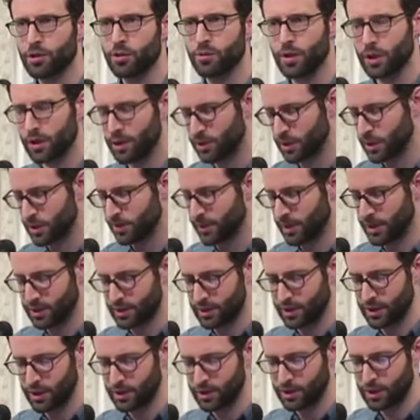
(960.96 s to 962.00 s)
only one who
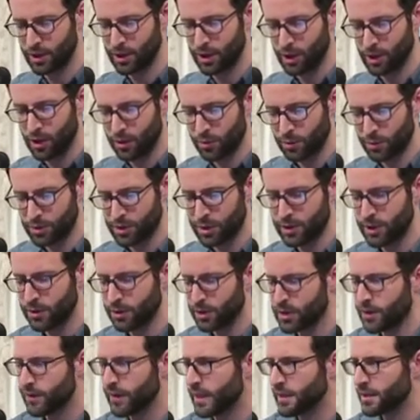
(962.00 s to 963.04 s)
experienced this, was a
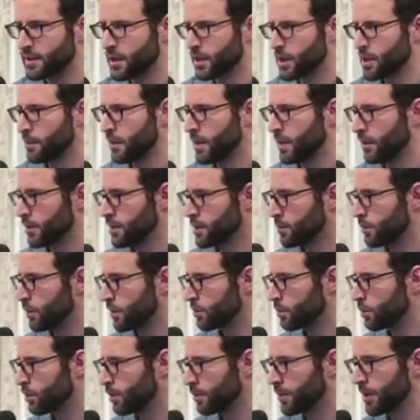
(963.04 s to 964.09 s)
series of essays by
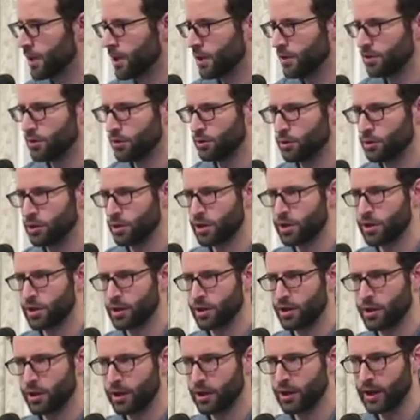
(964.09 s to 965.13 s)
Elizabeth Colbert in The New
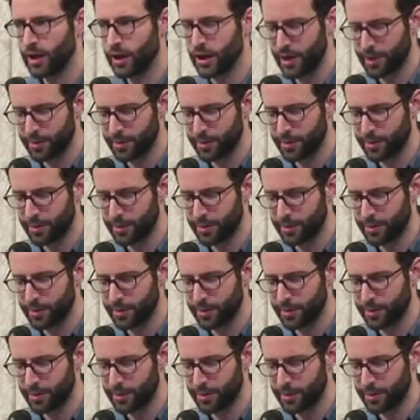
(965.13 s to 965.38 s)
Yorker